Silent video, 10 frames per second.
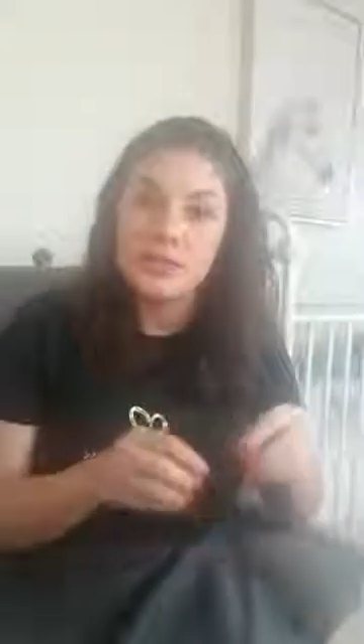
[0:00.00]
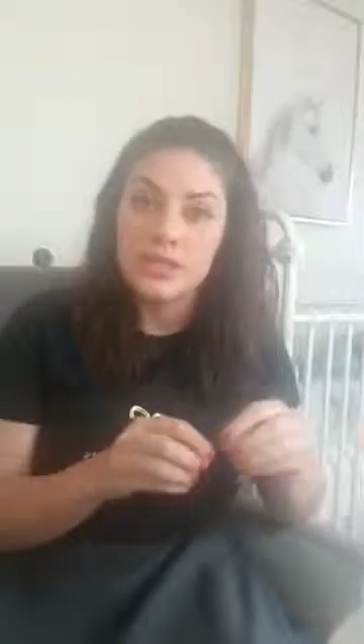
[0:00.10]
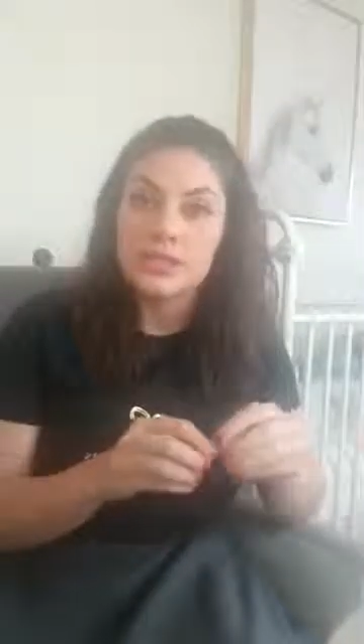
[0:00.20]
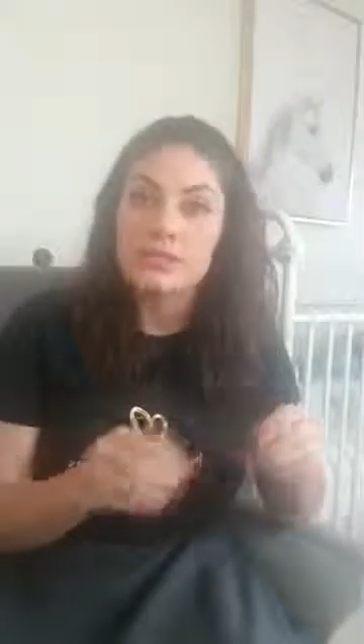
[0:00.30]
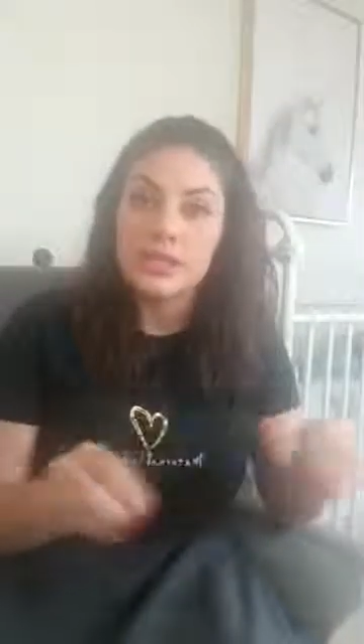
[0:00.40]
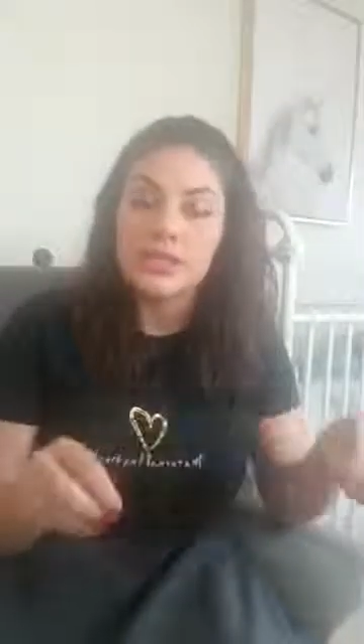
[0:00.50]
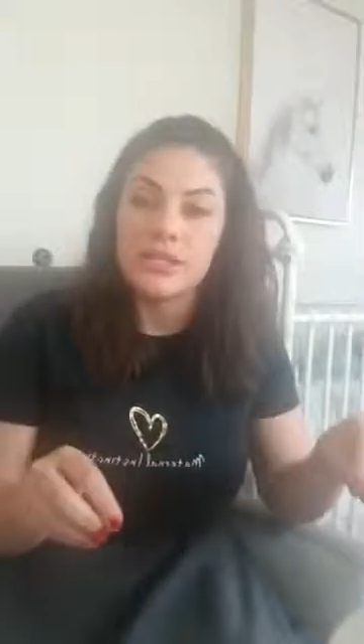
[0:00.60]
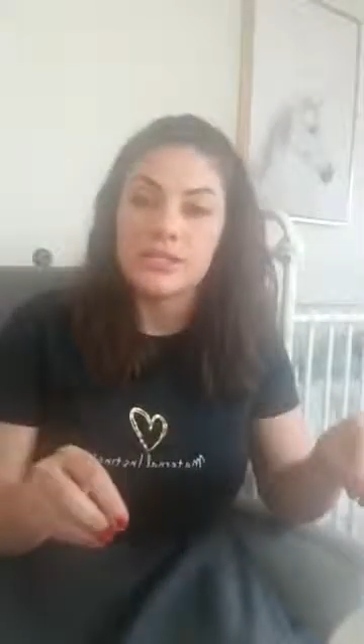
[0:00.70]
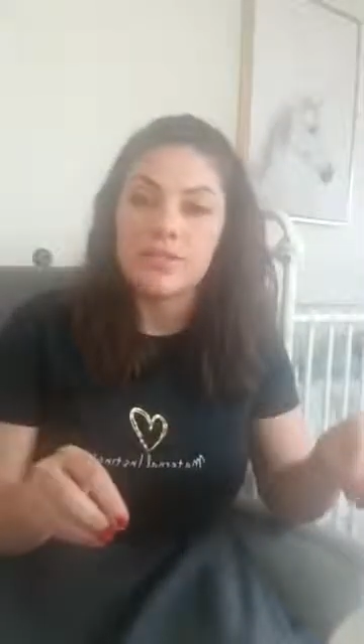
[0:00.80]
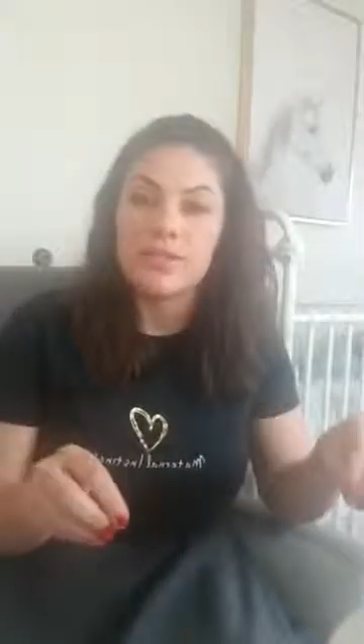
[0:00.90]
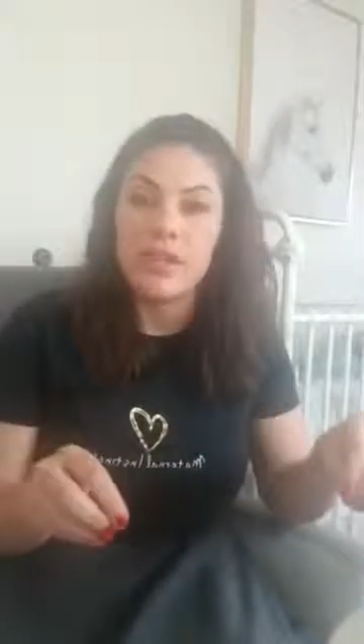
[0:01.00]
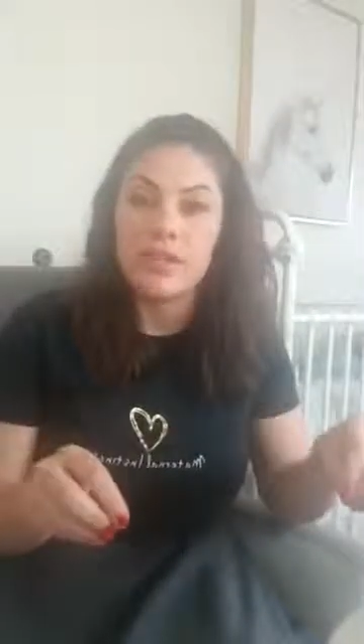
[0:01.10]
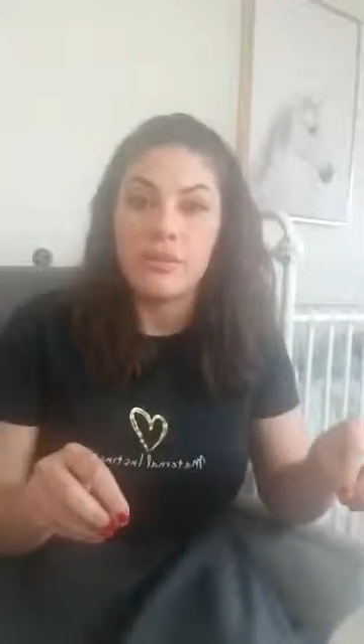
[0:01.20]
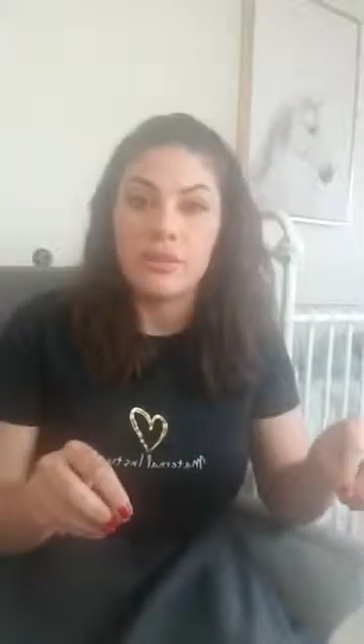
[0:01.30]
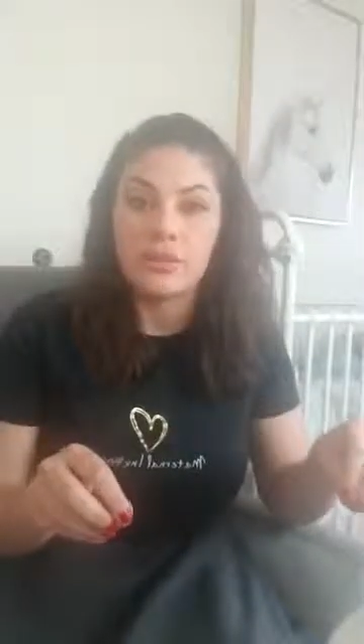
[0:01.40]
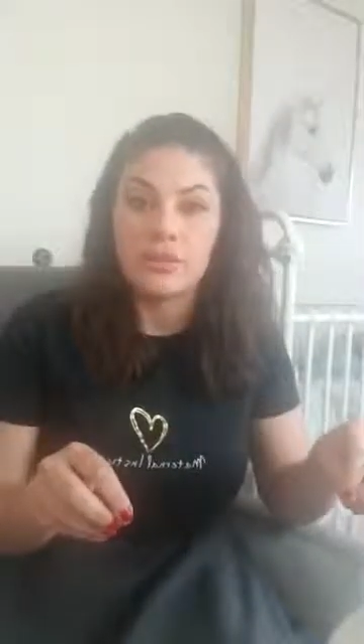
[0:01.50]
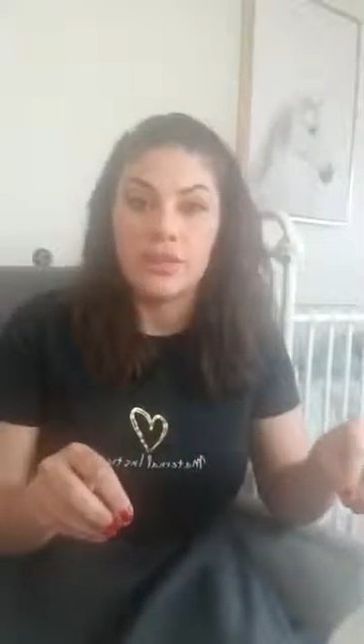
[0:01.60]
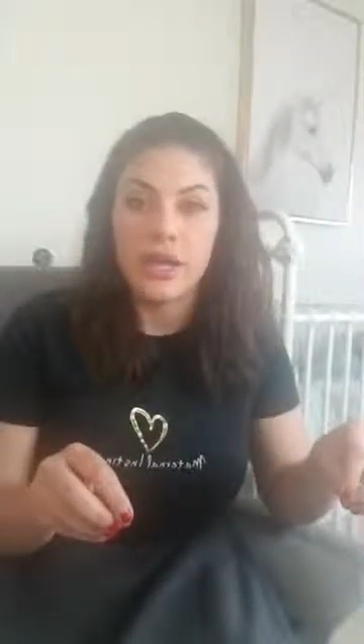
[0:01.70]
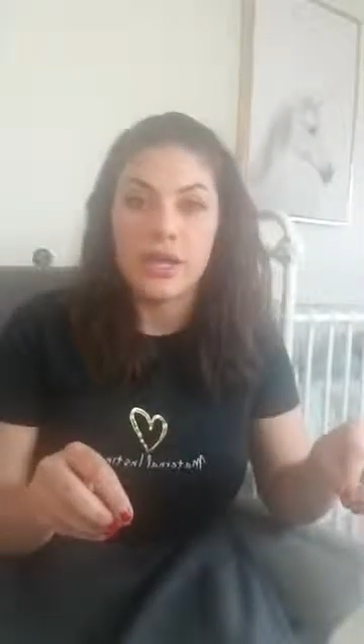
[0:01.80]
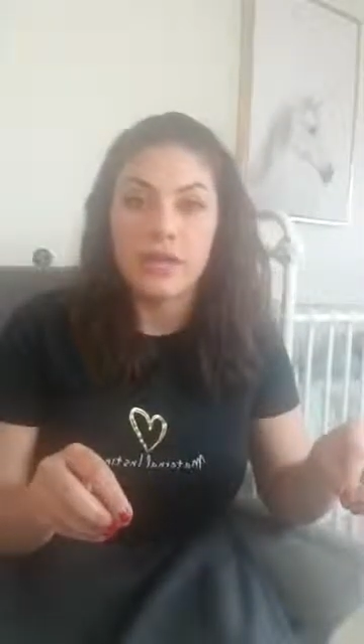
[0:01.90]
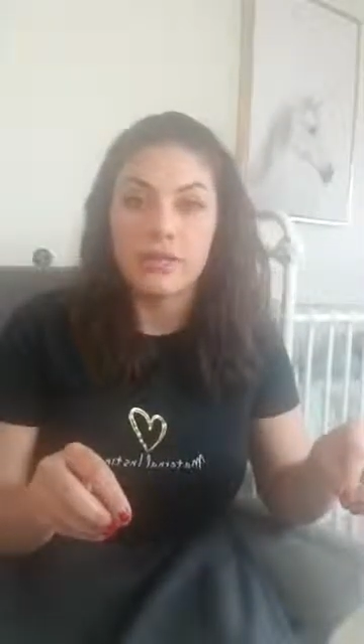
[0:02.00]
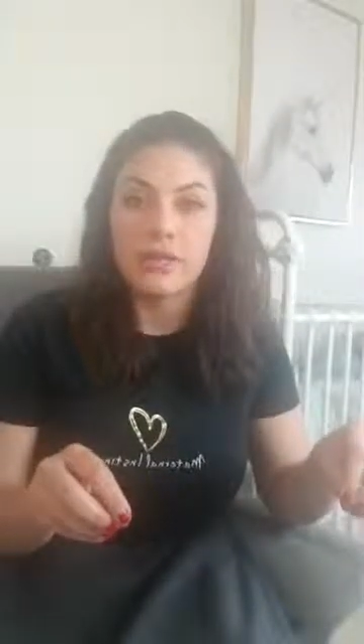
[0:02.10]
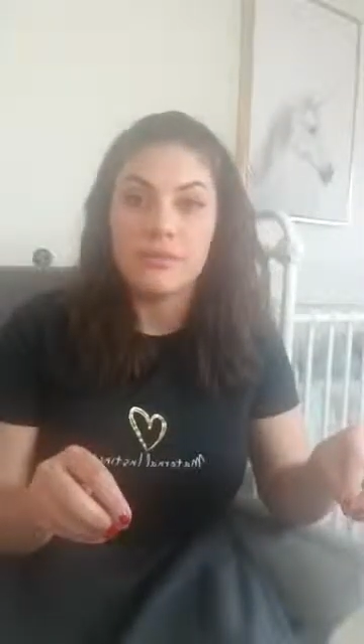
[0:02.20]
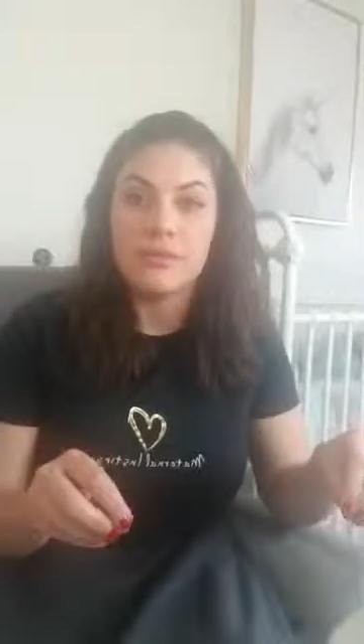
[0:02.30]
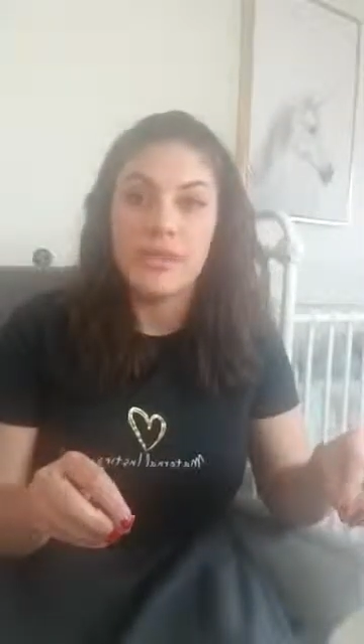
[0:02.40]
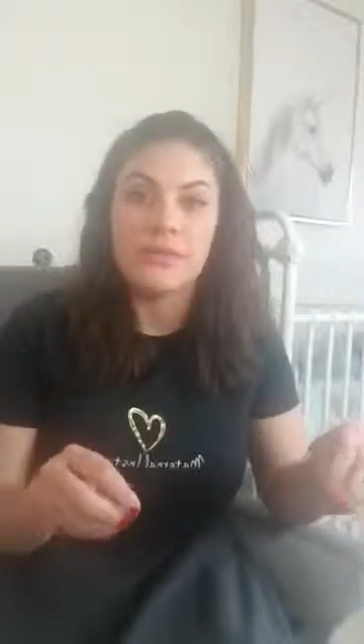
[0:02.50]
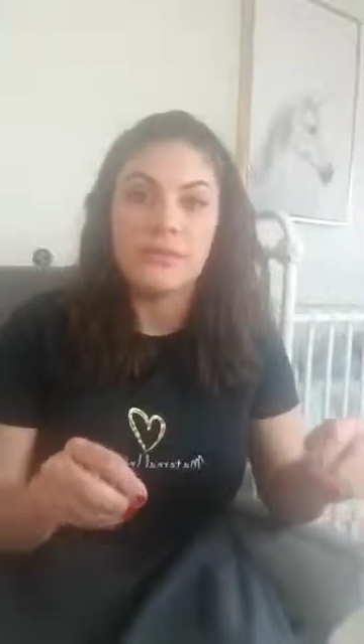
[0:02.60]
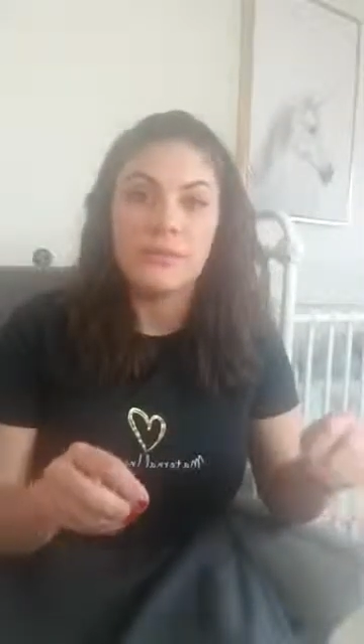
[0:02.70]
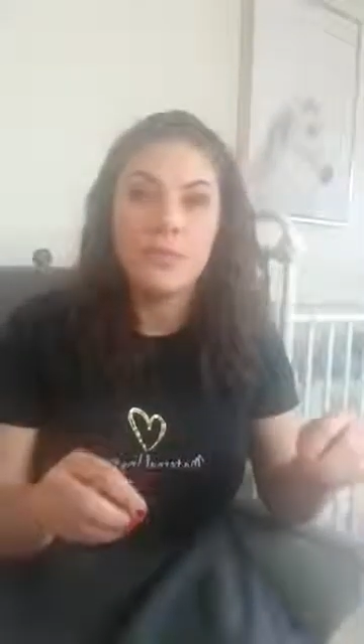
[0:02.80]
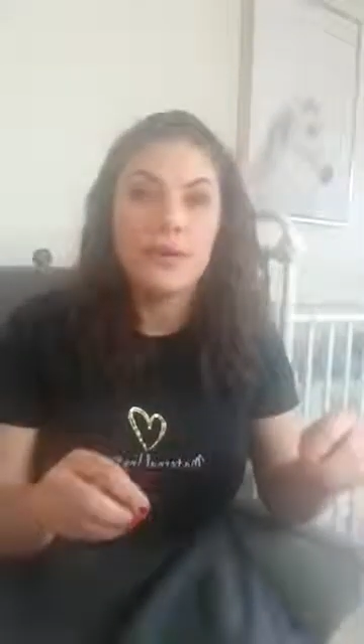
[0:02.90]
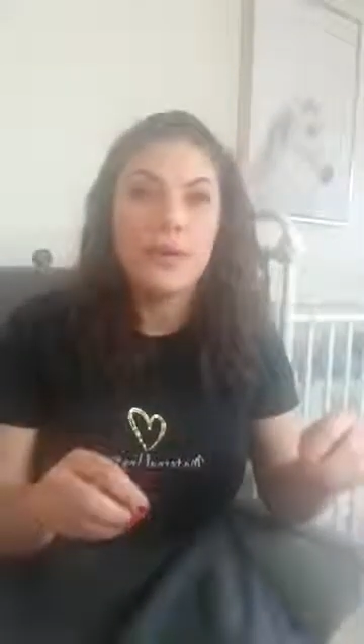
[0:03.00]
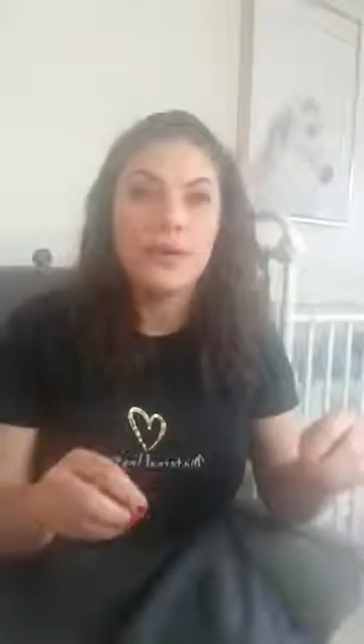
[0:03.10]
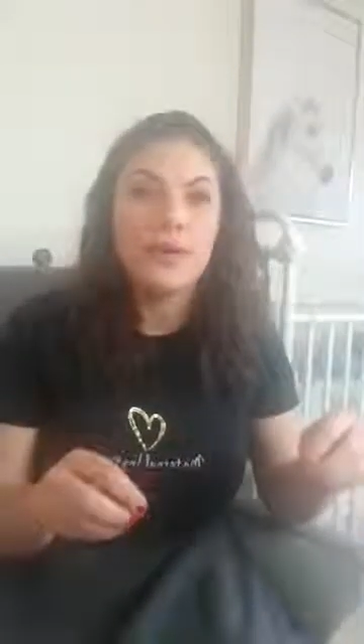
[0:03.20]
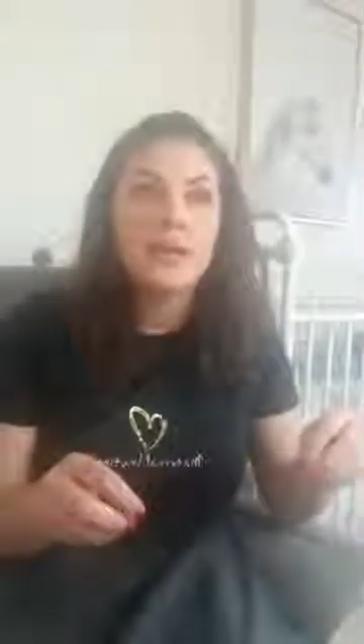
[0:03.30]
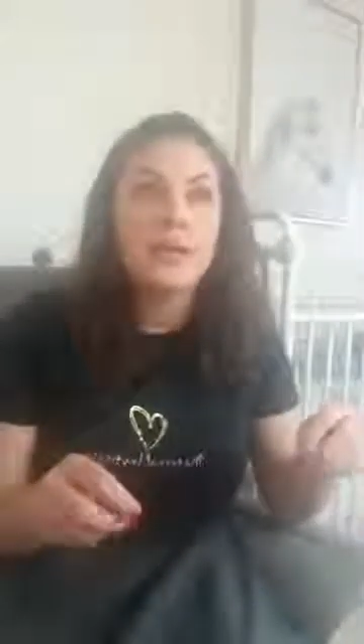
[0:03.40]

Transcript: these 3 stages of development with the circadian rhythms, and it's more